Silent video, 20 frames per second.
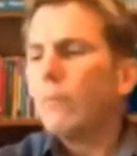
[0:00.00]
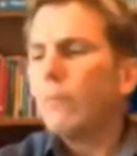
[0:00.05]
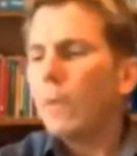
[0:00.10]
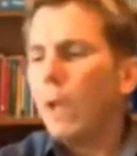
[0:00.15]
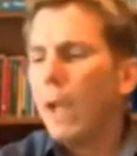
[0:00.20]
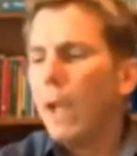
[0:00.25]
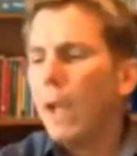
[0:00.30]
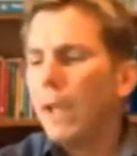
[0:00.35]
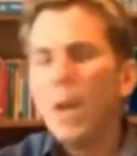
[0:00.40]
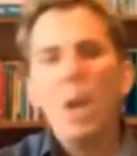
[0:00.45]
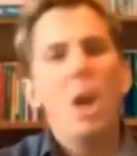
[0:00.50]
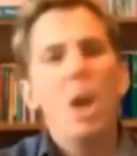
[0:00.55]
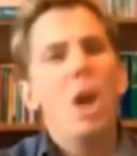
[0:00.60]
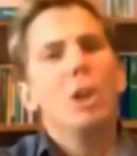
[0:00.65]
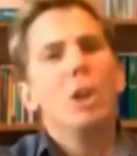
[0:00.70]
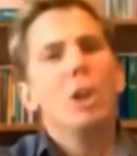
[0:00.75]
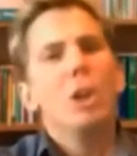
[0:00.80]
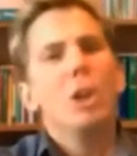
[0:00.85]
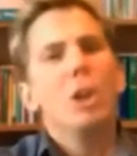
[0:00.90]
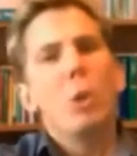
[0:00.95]
And
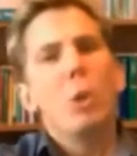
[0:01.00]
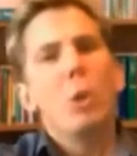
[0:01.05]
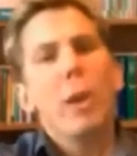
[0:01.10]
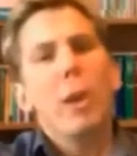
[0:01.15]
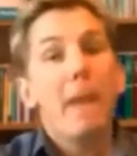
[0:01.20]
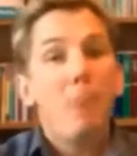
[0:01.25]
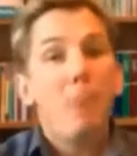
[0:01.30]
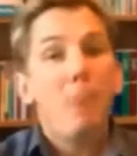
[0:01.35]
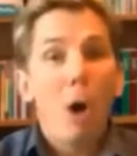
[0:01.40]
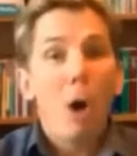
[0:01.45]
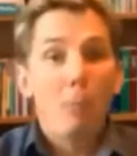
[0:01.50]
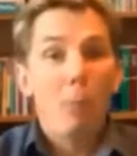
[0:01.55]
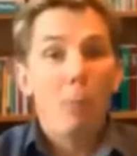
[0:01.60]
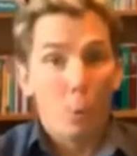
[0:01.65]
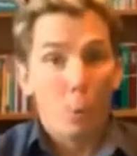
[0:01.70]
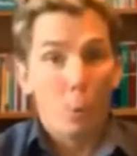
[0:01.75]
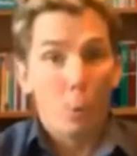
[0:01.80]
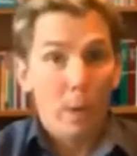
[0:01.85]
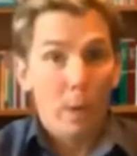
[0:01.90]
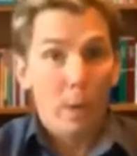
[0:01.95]
so I came on
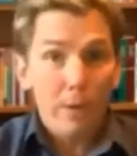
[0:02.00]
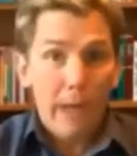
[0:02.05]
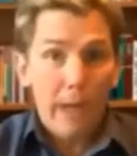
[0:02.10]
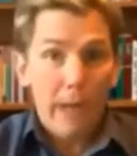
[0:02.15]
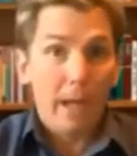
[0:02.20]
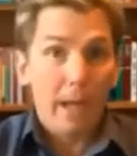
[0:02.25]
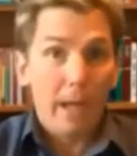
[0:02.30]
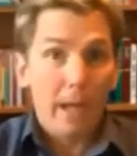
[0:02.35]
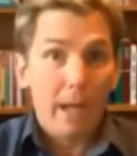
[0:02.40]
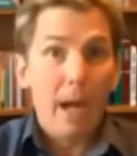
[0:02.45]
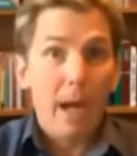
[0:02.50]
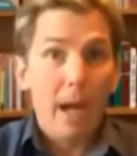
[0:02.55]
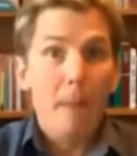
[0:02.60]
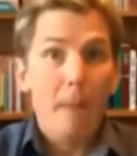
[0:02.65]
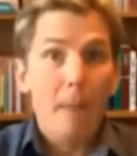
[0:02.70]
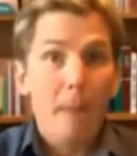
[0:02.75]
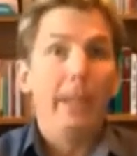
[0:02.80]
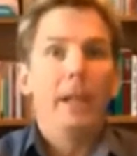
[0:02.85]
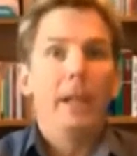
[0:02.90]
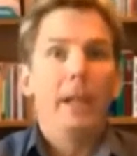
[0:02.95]
board with that
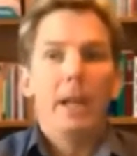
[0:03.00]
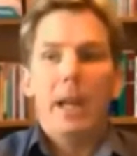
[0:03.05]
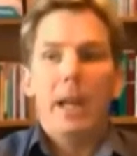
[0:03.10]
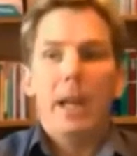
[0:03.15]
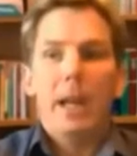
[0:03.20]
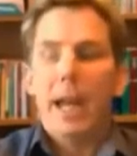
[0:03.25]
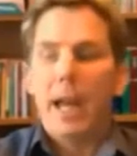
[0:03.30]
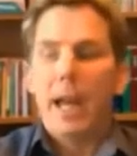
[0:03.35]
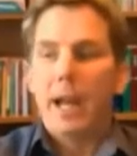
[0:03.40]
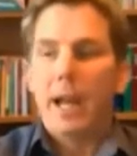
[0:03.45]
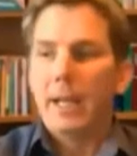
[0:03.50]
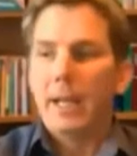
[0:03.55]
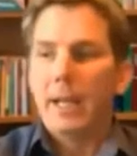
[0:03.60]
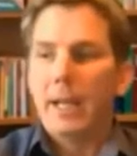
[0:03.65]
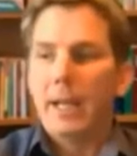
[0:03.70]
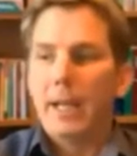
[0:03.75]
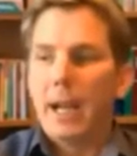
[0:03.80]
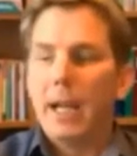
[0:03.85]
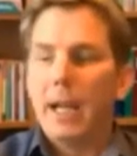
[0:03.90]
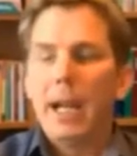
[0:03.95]
company.
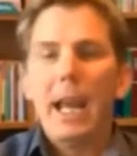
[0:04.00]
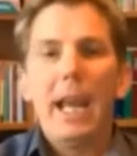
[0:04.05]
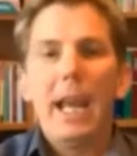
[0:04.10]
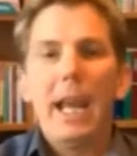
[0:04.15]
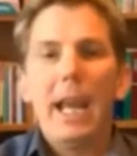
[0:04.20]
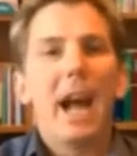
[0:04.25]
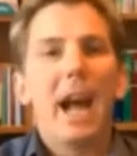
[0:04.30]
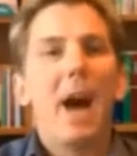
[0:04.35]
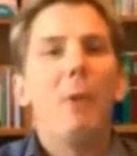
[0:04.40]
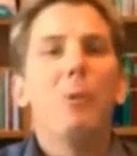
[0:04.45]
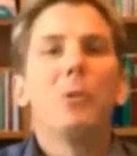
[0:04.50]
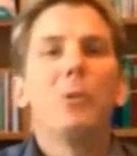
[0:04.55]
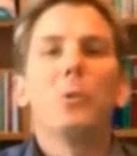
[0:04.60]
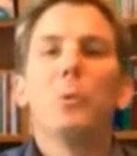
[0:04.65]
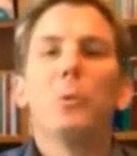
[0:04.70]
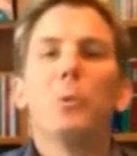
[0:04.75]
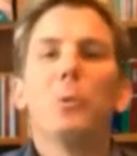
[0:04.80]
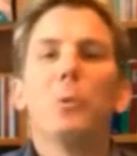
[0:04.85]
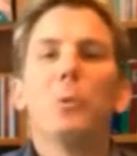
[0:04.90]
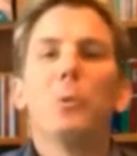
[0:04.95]
And I
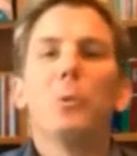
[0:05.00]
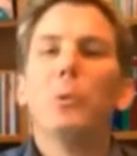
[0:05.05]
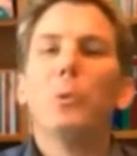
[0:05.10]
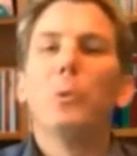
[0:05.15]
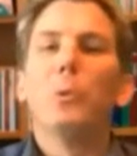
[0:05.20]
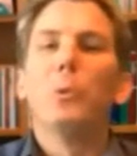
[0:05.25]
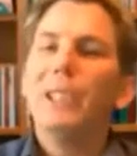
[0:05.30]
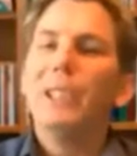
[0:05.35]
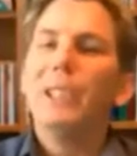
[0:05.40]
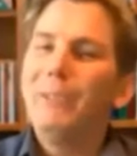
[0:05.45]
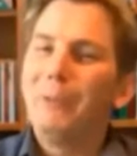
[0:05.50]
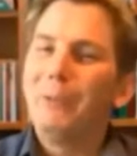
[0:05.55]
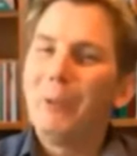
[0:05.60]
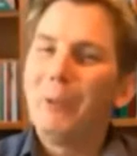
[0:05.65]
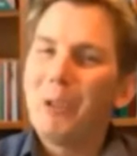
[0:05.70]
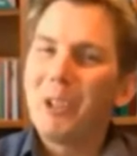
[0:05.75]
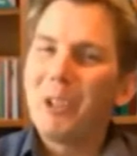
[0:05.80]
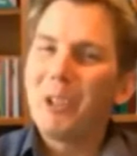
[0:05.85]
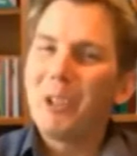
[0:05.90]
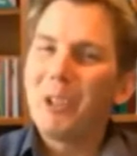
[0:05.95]
was really
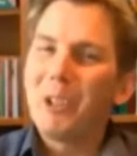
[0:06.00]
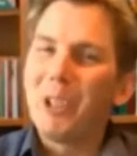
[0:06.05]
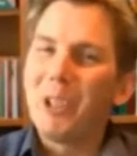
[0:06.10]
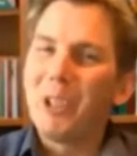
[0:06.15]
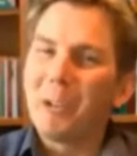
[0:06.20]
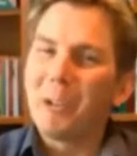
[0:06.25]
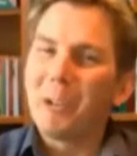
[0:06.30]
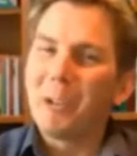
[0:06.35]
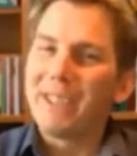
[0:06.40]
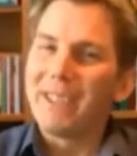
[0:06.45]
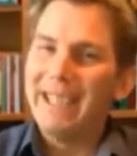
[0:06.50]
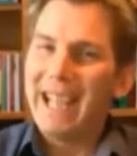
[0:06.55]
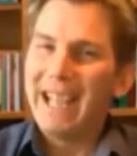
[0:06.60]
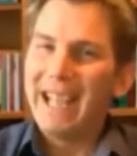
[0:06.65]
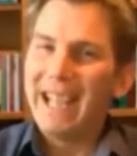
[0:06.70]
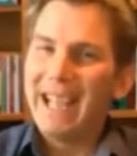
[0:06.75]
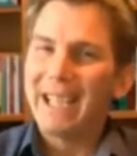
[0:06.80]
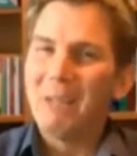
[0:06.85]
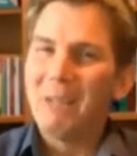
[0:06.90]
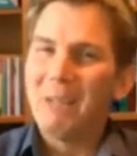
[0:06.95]
fortunate, because in
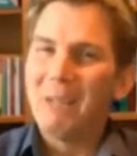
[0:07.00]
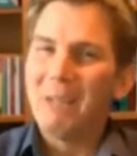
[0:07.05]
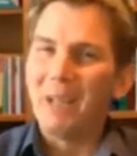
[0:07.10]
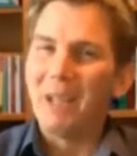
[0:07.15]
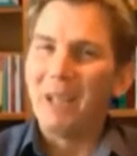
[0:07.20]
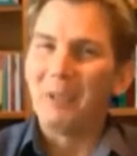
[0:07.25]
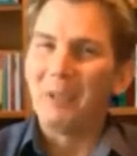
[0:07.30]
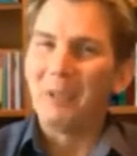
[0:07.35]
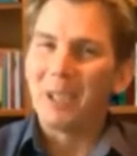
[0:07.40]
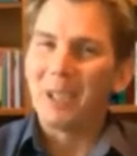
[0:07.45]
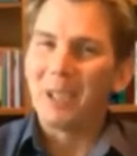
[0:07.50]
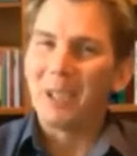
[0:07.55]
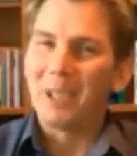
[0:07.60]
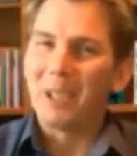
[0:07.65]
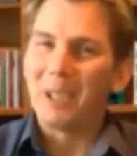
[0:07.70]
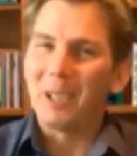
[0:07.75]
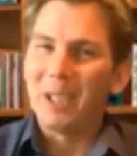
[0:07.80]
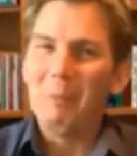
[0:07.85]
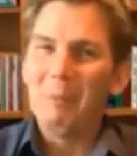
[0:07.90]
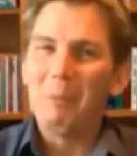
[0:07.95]
that company, there were a
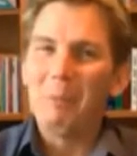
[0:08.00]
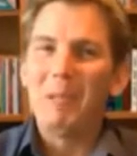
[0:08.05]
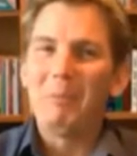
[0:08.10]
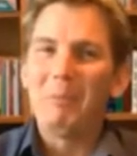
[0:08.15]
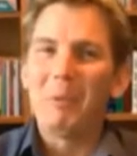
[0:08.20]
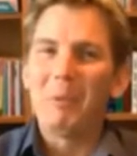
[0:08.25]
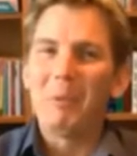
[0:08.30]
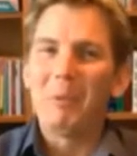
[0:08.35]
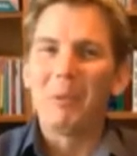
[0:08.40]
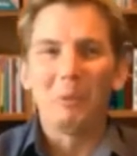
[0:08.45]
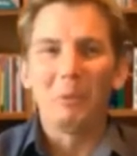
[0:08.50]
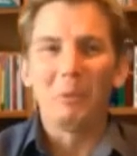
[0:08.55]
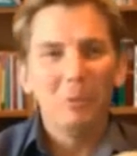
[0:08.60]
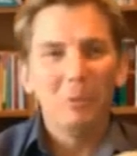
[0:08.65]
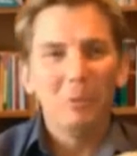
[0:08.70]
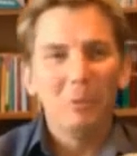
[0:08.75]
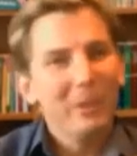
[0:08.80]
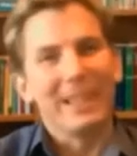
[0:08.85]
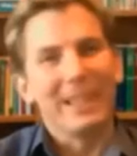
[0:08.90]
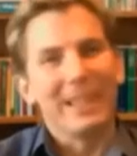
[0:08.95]
couple of people that
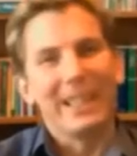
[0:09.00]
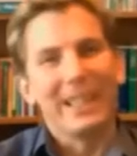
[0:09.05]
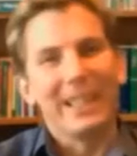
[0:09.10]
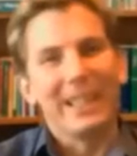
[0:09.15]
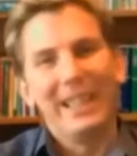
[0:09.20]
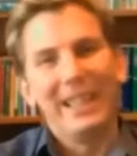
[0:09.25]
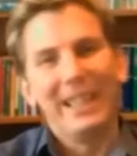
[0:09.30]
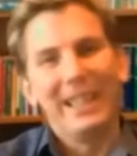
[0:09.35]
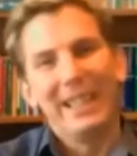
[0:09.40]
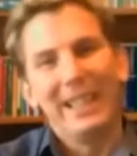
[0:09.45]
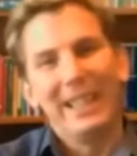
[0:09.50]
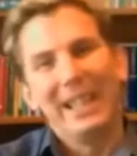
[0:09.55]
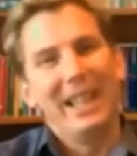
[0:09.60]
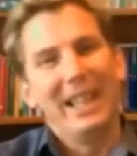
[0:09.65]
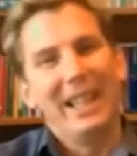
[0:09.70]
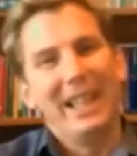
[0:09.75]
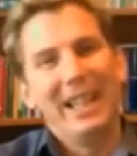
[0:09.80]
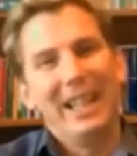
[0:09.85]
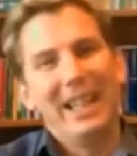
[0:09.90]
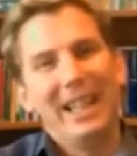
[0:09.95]
really
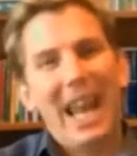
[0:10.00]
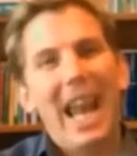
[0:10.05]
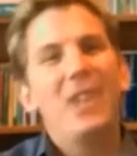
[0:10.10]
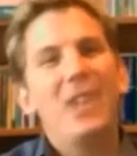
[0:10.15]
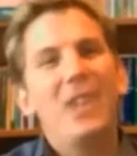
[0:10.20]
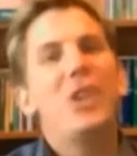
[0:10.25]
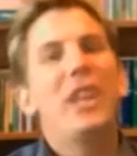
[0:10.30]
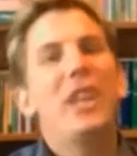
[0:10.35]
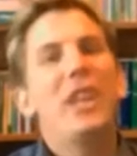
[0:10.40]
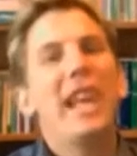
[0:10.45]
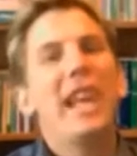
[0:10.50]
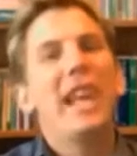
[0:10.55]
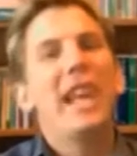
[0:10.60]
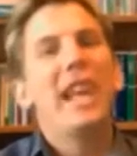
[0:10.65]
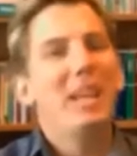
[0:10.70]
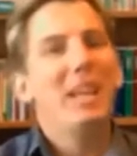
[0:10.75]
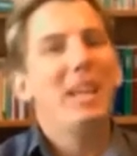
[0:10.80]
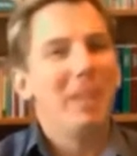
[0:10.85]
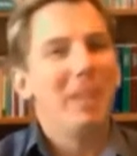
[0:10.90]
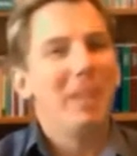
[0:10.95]

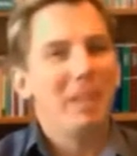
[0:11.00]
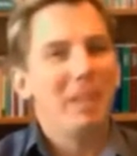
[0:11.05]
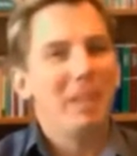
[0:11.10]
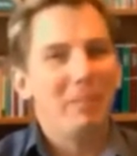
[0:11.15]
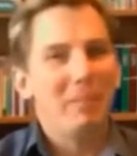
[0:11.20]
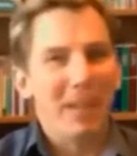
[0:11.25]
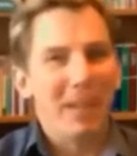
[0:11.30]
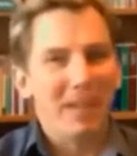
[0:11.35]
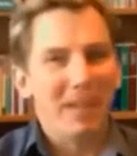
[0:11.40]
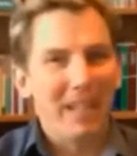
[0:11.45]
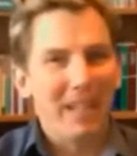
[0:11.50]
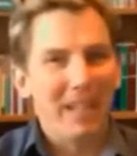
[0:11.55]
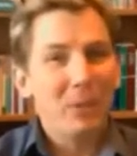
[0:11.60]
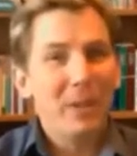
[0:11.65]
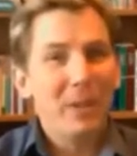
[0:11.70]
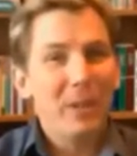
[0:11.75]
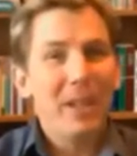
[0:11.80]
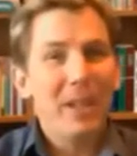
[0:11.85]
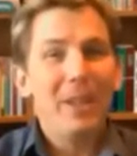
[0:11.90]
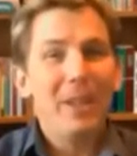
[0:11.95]
educated me about the
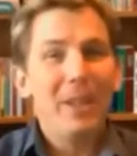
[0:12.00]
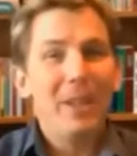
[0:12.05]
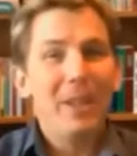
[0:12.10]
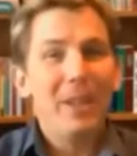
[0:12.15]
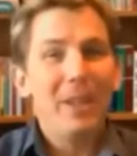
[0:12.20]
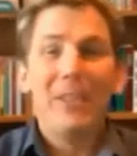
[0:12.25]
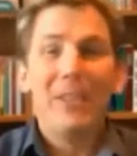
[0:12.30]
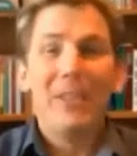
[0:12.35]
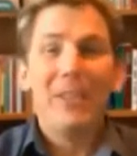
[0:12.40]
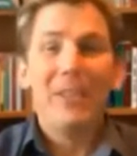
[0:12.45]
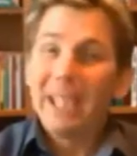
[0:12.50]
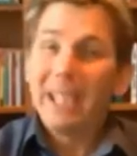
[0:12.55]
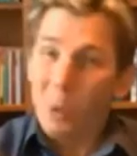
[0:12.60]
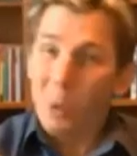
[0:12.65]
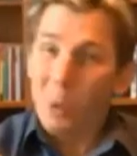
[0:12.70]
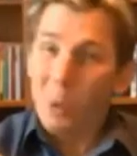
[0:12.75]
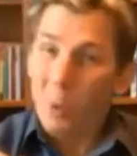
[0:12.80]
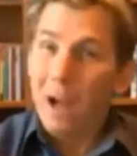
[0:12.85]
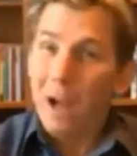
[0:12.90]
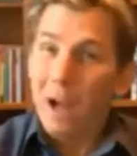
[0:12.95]
industry. They did it
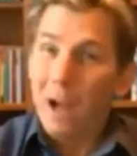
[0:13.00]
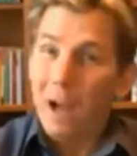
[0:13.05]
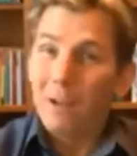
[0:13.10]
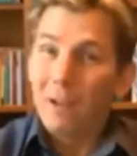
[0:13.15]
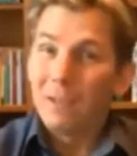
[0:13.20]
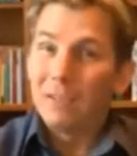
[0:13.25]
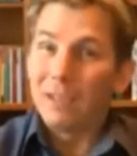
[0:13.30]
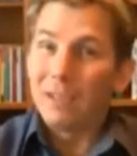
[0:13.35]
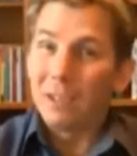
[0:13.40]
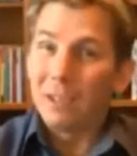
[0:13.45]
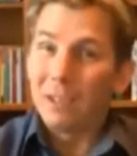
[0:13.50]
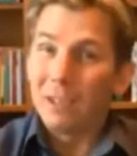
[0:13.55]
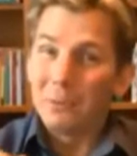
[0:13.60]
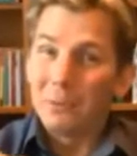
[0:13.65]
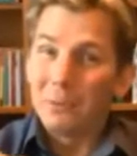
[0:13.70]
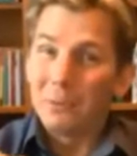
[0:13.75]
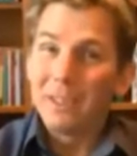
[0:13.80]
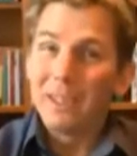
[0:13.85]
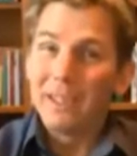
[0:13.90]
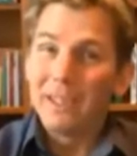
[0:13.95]
well. They
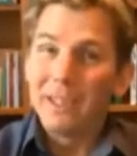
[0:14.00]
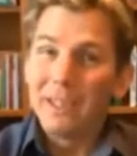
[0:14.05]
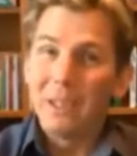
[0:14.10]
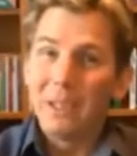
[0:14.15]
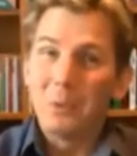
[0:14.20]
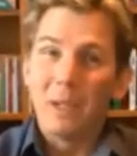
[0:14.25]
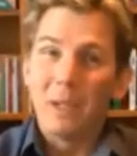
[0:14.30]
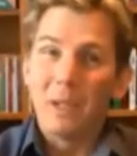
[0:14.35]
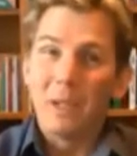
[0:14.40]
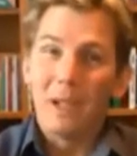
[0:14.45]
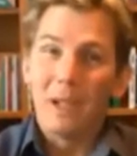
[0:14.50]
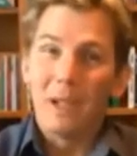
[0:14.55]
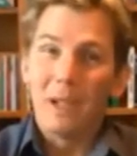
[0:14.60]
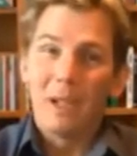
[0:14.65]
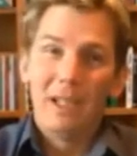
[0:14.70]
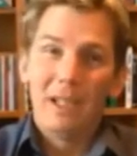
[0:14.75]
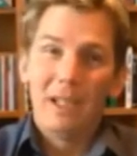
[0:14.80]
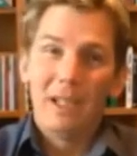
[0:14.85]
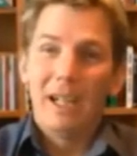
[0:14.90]
really did it well.